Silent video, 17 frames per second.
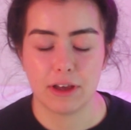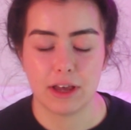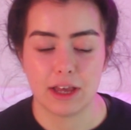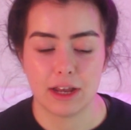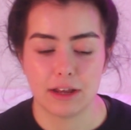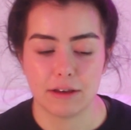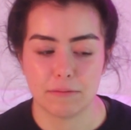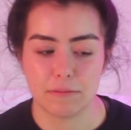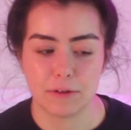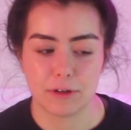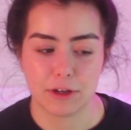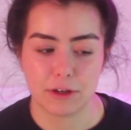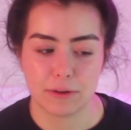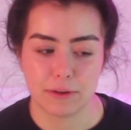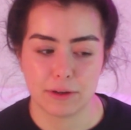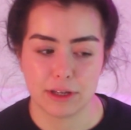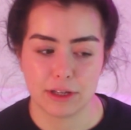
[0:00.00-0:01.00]
and I'm
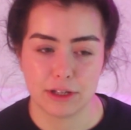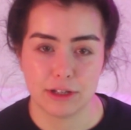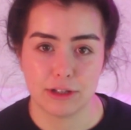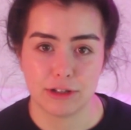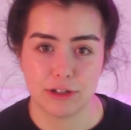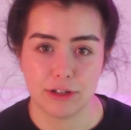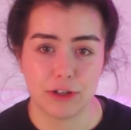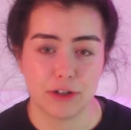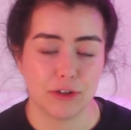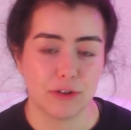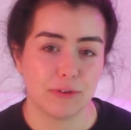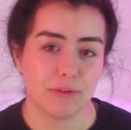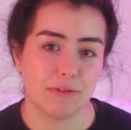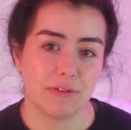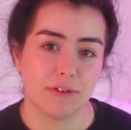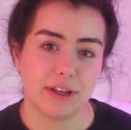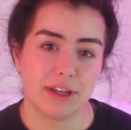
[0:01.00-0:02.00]
going
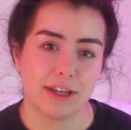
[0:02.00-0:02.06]
to